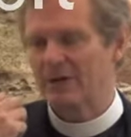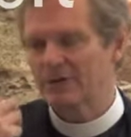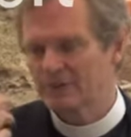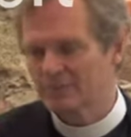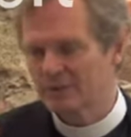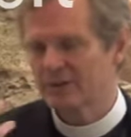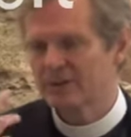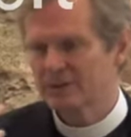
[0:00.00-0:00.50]

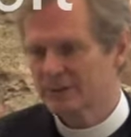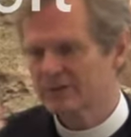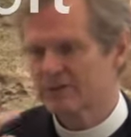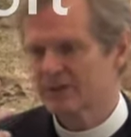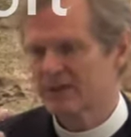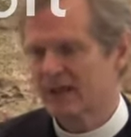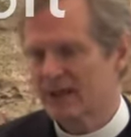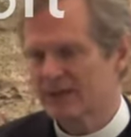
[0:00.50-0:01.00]
human
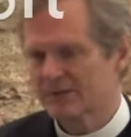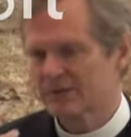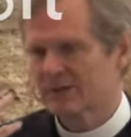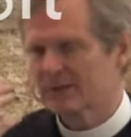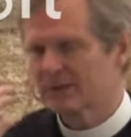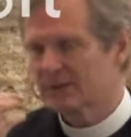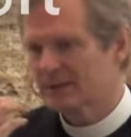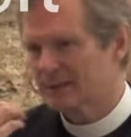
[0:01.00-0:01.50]
condition as
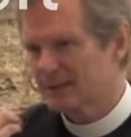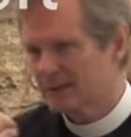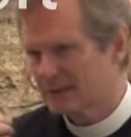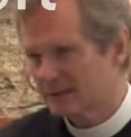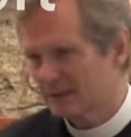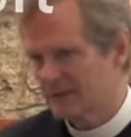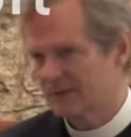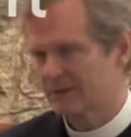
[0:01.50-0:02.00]
it
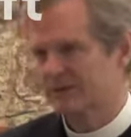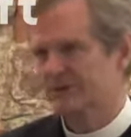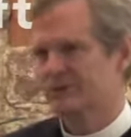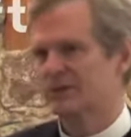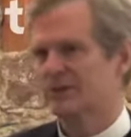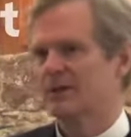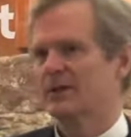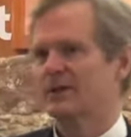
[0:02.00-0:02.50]
is